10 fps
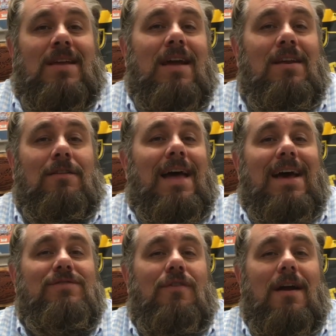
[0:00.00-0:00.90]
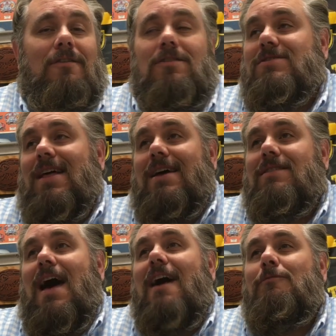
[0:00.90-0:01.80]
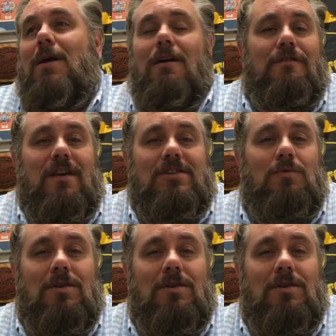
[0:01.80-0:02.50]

And it'll last forever. It's like live bear fish.